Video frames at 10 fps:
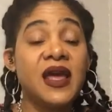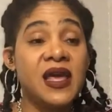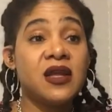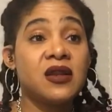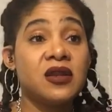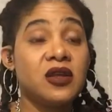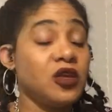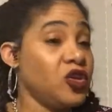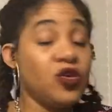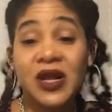And
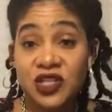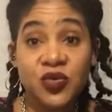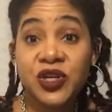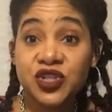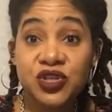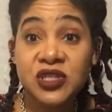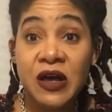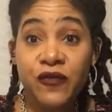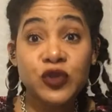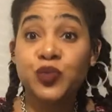you're not doing it
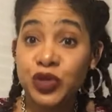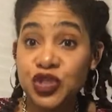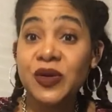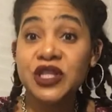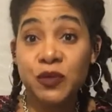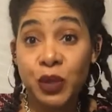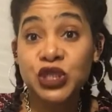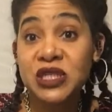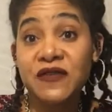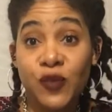yourself, which puts you at the
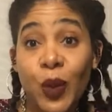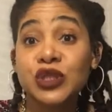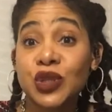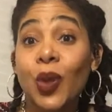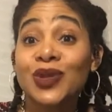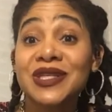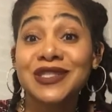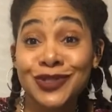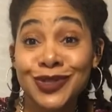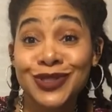mercy of the person holding the
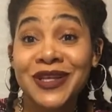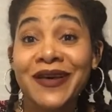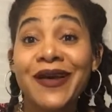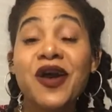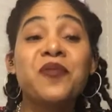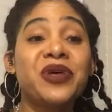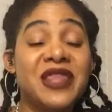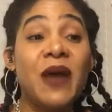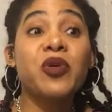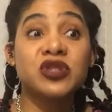scissors. But
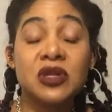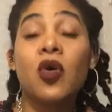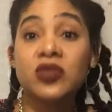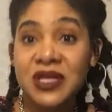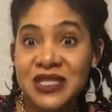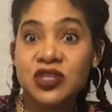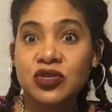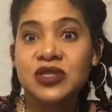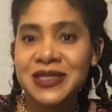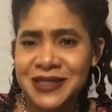that person holding the
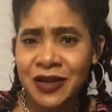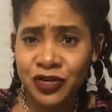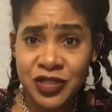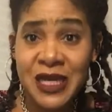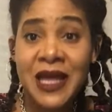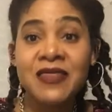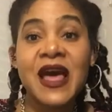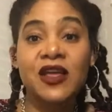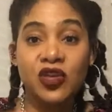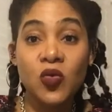scissors needs to understand
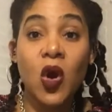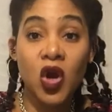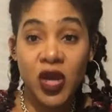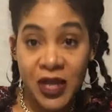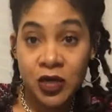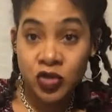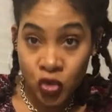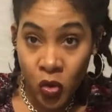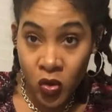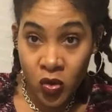that you are in
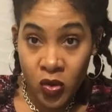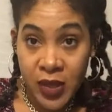control.